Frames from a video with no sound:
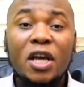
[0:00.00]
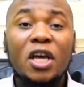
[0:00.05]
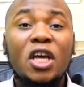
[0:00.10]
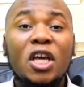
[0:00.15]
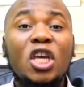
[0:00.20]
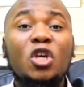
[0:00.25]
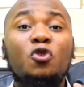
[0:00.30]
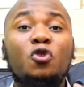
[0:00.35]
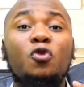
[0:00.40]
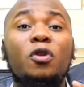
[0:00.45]

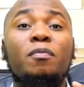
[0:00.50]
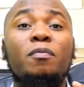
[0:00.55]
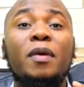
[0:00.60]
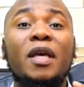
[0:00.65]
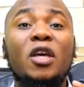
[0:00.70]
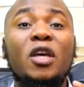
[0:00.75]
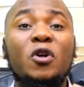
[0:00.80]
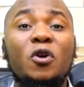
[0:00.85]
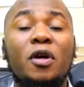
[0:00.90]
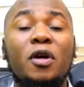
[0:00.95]
he should
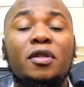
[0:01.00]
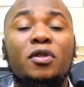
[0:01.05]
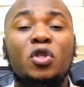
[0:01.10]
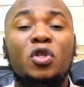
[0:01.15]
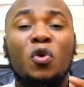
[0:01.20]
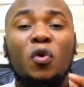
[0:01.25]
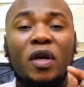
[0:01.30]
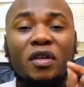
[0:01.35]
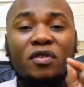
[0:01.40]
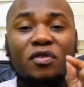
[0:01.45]
be good
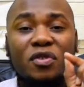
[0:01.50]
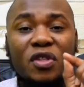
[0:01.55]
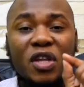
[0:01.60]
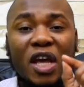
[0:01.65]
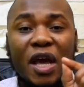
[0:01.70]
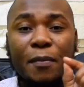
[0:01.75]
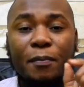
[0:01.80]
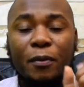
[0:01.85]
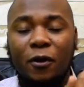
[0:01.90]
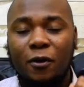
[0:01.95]
to his
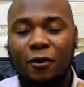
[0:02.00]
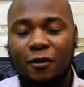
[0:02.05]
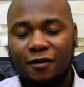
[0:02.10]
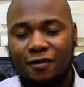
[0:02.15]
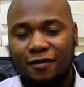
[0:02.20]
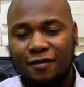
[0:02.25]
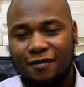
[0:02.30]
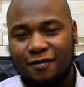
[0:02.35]
neighbor.